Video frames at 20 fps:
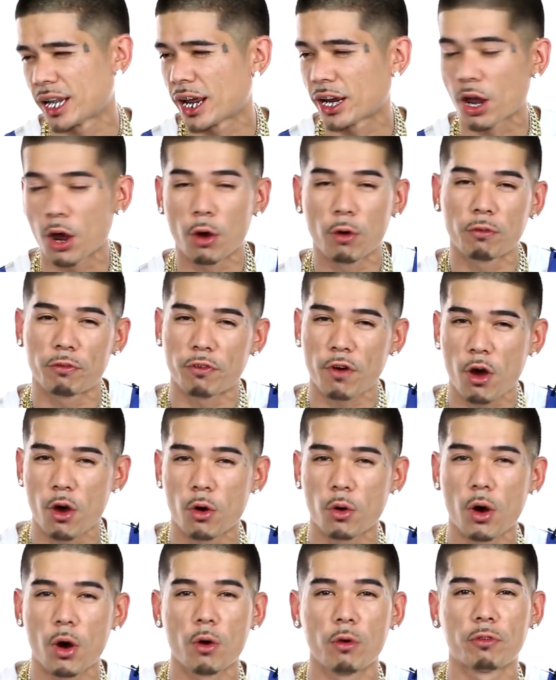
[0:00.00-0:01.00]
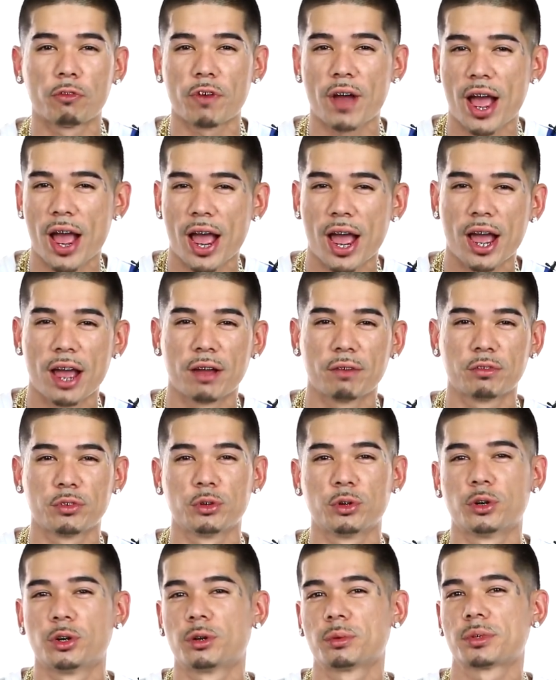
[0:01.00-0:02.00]
like 04, 05,
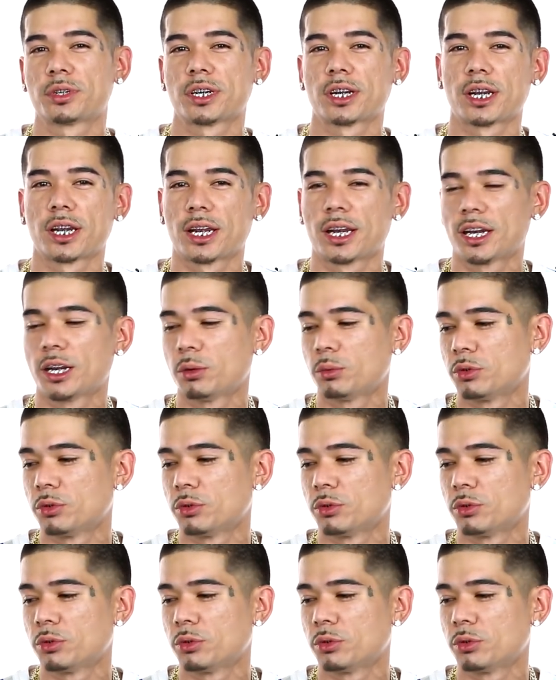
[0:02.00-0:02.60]
you know what I'm saying?